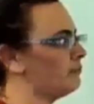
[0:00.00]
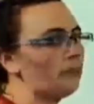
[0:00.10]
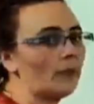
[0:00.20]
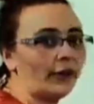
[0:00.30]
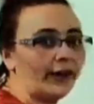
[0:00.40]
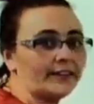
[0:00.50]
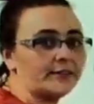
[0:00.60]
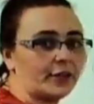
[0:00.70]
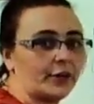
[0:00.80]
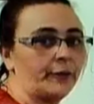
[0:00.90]
All right,
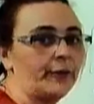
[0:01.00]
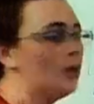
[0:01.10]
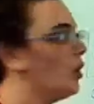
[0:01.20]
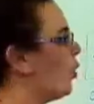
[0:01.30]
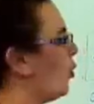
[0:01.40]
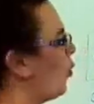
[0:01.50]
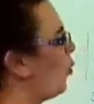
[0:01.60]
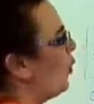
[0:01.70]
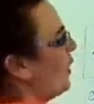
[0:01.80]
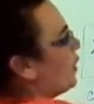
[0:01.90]
so
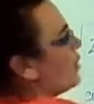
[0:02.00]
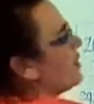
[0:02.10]
what are